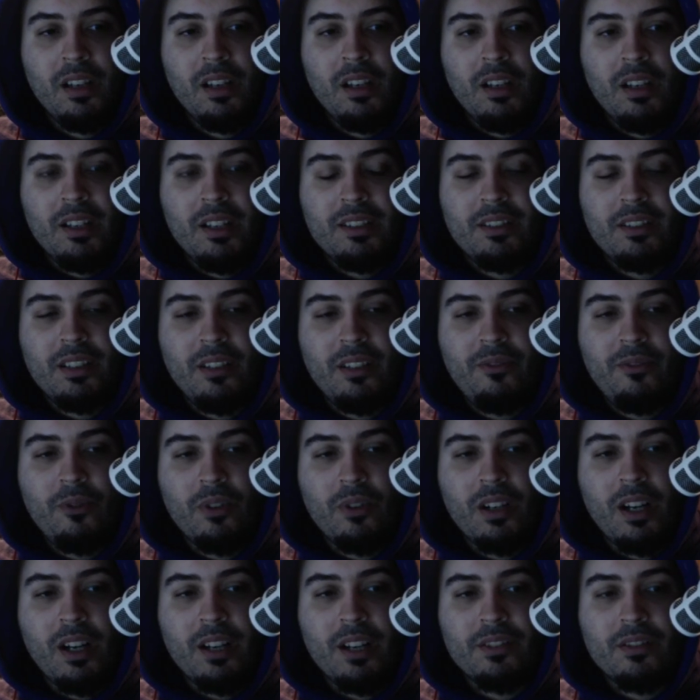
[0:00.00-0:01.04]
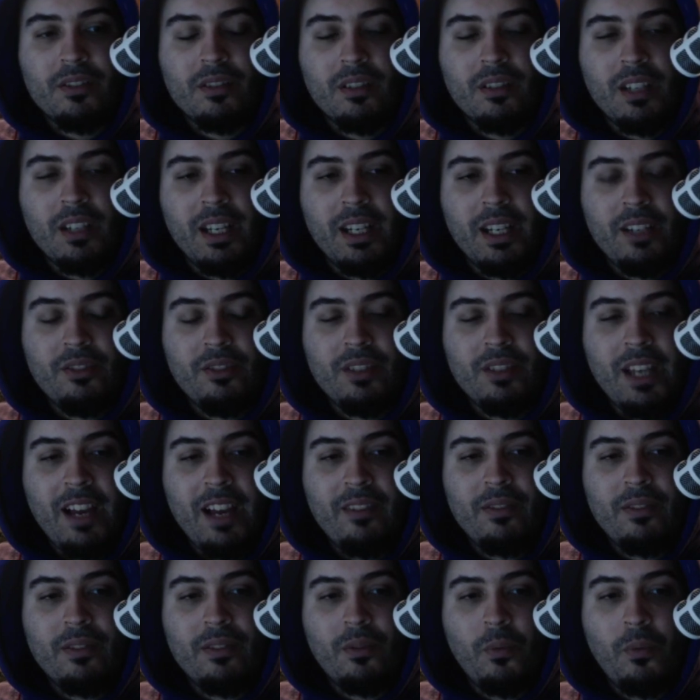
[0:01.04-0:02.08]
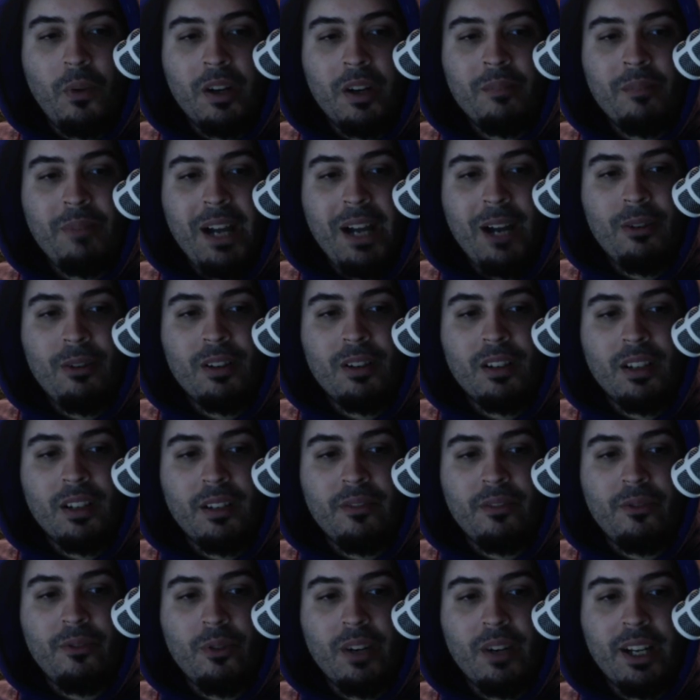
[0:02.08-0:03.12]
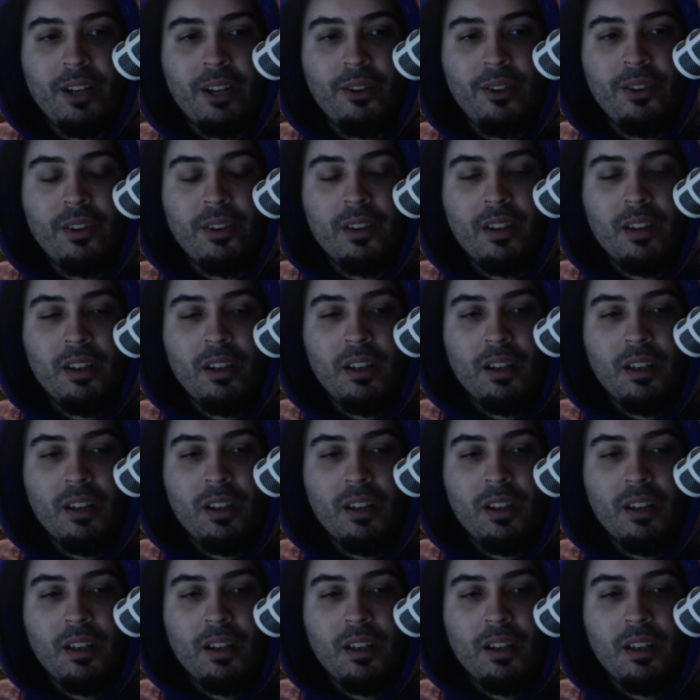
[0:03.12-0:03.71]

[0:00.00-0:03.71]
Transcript: still a 4 cost, and it used to have 1 power and 4 health,